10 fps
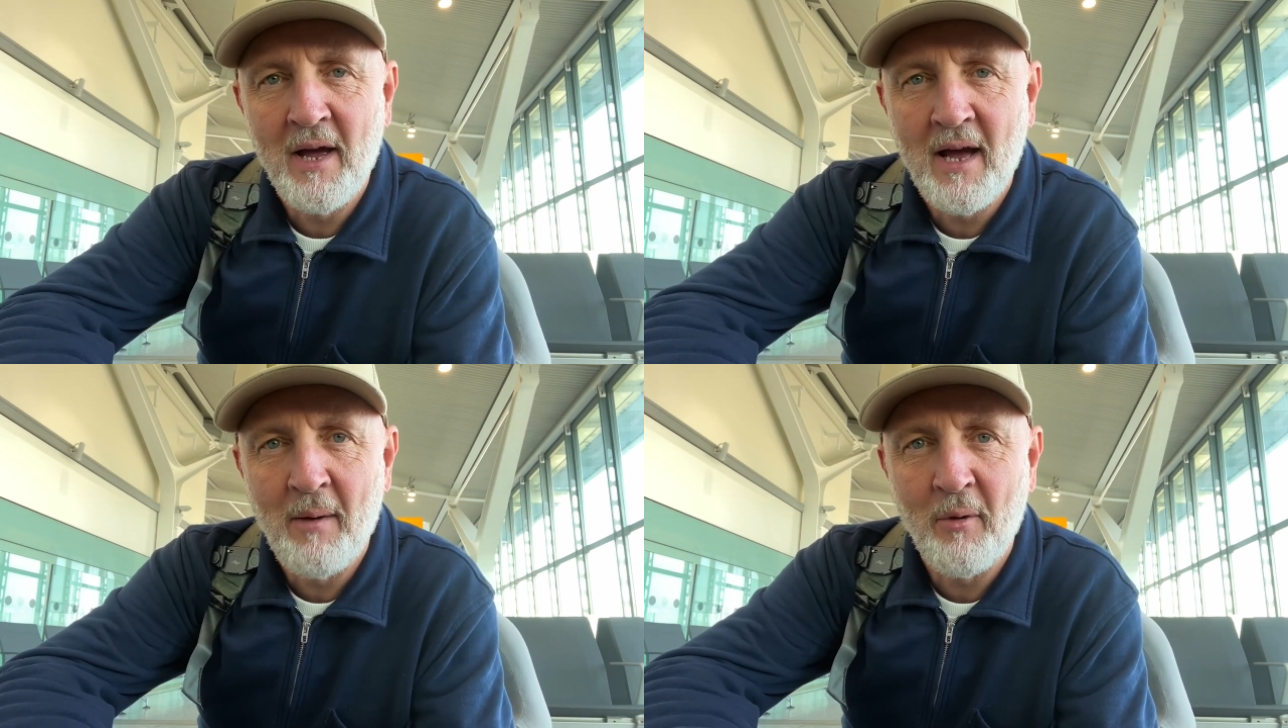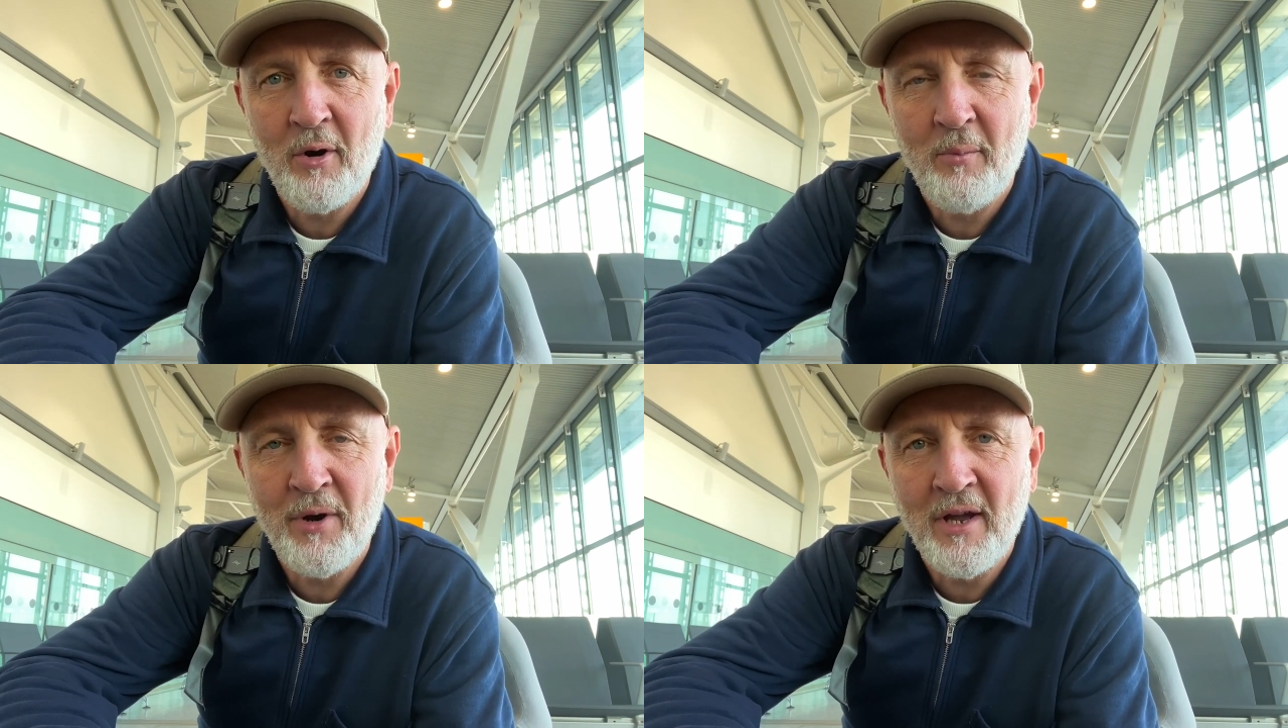and we're going to
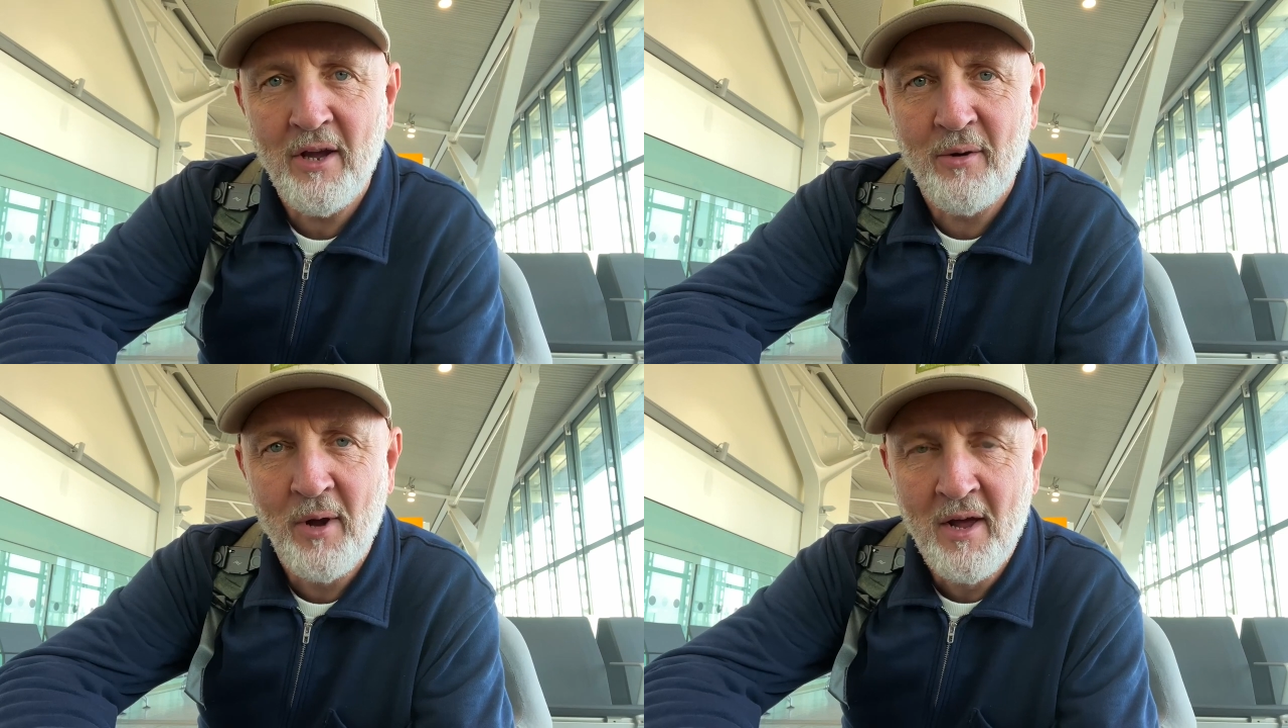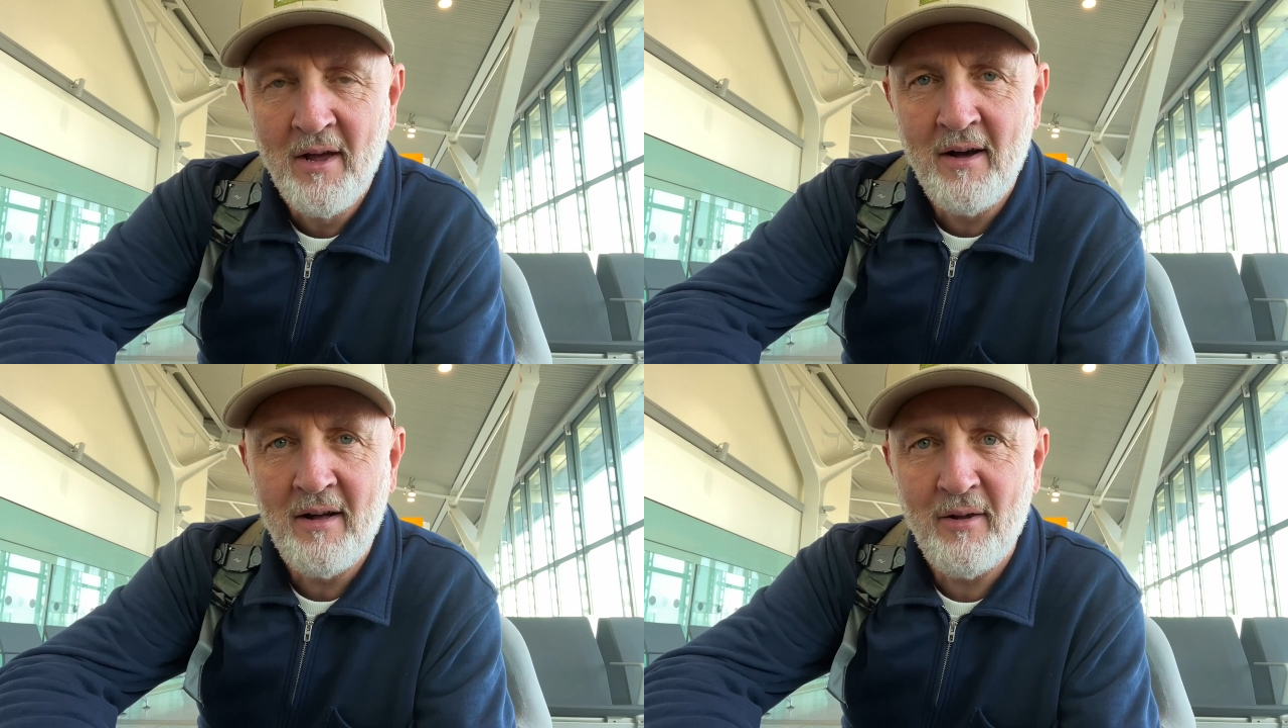bring you
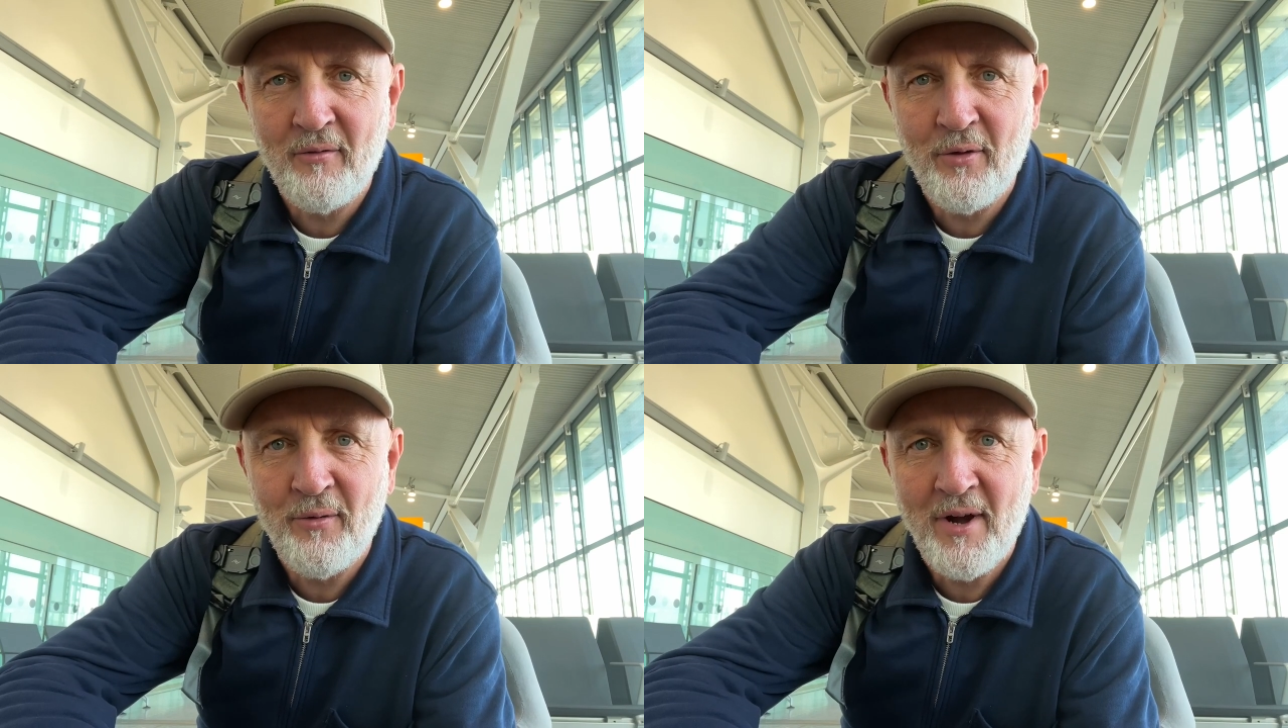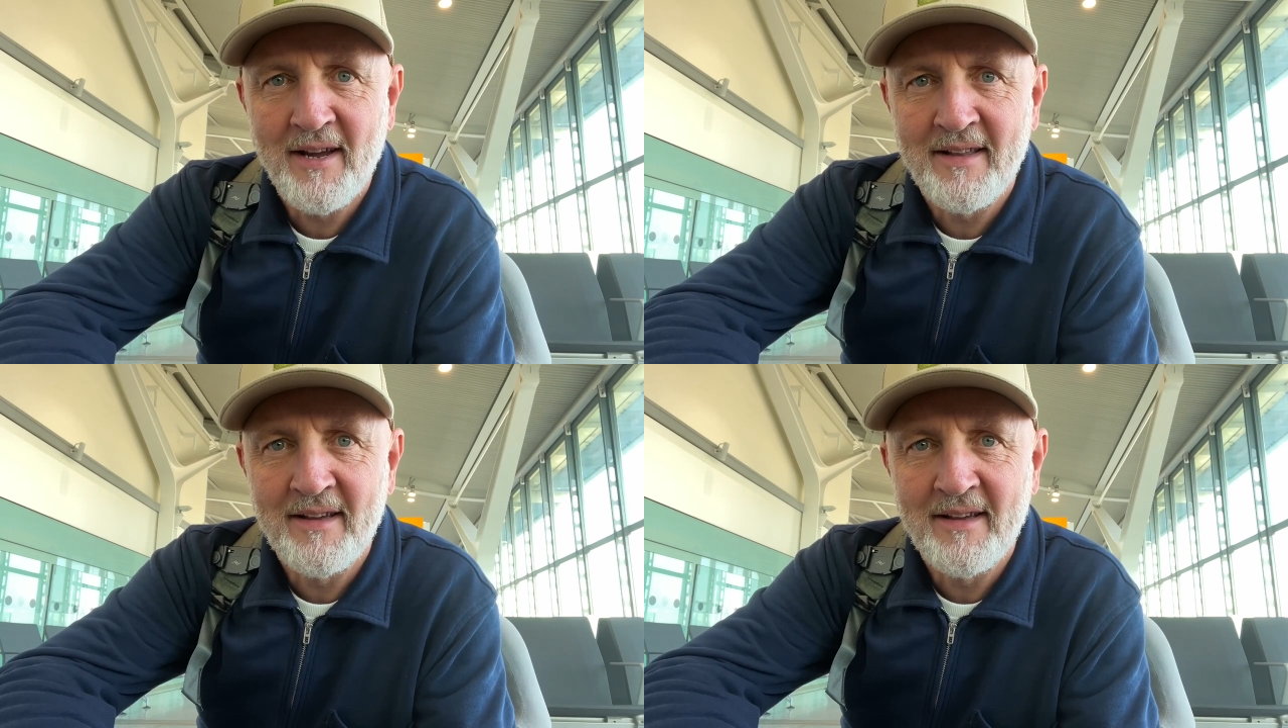along for the ride.